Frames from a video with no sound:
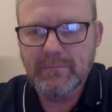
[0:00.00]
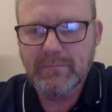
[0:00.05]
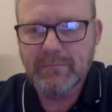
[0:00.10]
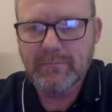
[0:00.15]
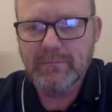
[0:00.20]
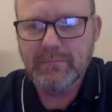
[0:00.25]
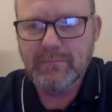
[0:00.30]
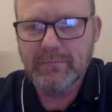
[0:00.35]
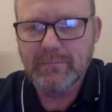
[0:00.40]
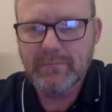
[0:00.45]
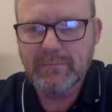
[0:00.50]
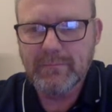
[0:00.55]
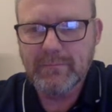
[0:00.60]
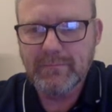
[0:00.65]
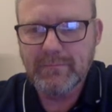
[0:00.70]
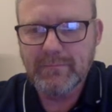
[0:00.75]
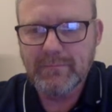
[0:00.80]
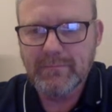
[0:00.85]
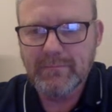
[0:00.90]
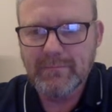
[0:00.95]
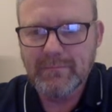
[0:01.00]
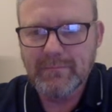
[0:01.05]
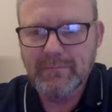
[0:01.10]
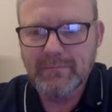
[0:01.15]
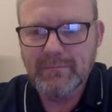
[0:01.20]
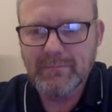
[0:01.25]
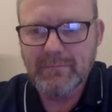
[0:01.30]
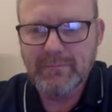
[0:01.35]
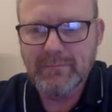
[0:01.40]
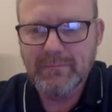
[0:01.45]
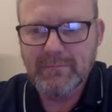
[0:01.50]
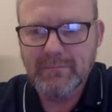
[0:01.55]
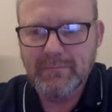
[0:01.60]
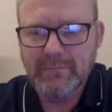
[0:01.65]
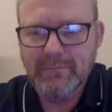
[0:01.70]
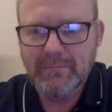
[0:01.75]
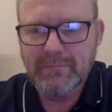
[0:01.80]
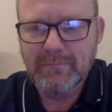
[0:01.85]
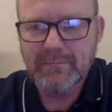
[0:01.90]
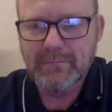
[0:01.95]

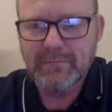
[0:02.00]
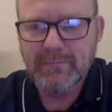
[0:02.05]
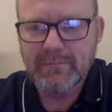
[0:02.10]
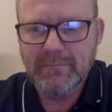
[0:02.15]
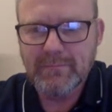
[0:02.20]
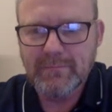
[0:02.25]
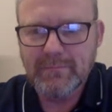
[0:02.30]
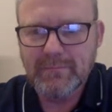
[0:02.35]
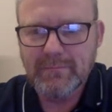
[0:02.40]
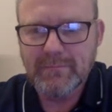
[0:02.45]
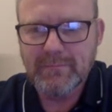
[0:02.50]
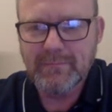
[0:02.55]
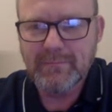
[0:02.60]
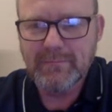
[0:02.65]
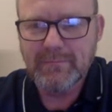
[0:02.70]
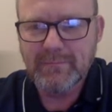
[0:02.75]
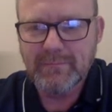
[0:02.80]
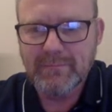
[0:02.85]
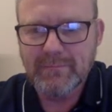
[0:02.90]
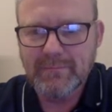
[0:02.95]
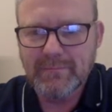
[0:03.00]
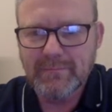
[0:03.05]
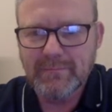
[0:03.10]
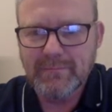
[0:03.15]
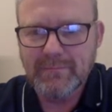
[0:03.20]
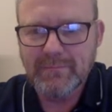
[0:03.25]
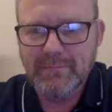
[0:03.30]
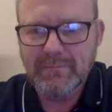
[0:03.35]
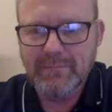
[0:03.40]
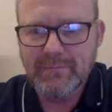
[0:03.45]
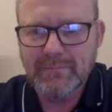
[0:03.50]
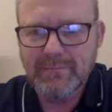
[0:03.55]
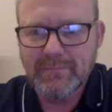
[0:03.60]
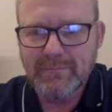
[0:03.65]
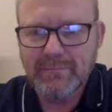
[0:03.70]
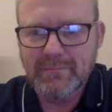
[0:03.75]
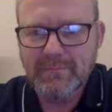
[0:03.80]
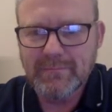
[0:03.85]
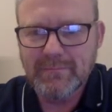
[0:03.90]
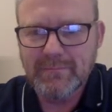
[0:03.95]

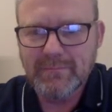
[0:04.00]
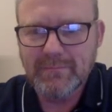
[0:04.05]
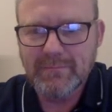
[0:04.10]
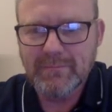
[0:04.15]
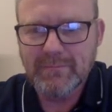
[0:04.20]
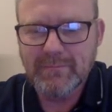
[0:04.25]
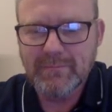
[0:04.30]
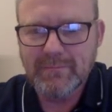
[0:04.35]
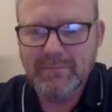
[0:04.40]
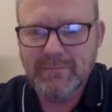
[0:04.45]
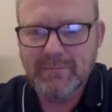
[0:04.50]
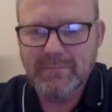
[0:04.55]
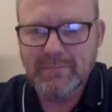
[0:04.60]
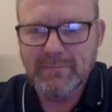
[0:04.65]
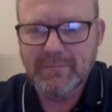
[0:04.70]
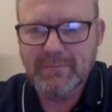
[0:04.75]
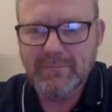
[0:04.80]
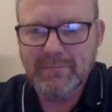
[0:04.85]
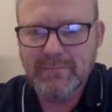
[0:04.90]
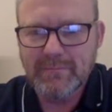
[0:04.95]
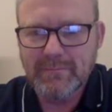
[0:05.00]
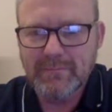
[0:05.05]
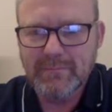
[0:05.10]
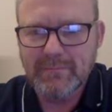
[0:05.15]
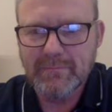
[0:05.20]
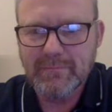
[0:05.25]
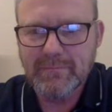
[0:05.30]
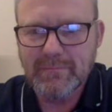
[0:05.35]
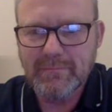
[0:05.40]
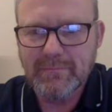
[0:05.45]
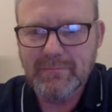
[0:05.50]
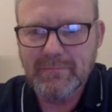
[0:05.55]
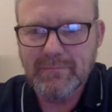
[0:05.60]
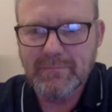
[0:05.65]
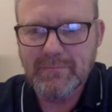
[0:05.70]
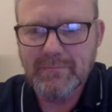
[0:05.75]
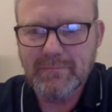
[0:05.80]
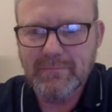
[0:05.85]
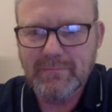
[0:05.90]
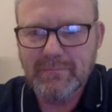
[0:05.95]

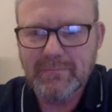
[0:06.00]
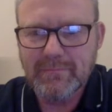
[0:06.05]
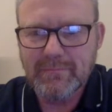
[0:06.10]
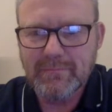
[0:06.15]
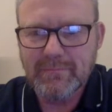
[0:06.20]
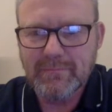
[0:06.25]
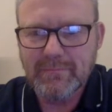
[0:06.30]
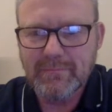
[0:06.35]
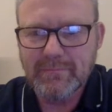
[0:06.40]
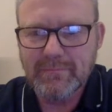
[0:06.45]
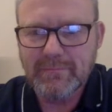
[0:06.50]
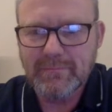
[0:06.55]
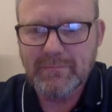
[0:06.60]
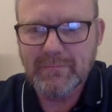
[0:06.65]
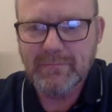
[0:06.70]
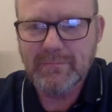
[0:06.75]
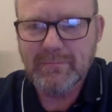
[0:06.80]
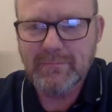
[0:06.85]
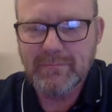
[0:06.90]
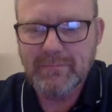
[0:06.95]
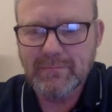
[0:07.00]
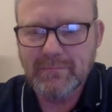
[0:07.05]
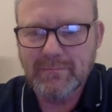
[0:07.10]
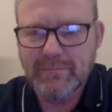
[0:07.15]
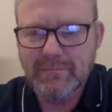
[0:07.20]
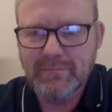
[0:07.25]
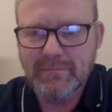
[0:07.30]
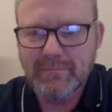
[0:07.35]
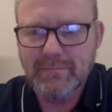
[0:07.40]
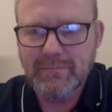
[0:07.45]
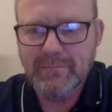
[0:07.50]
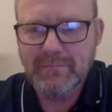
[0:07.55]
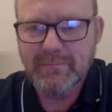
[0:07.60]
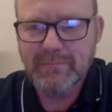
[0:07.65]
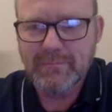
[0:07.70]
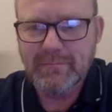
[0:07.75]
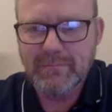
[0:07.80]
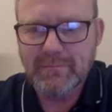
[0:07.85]
(not speaking)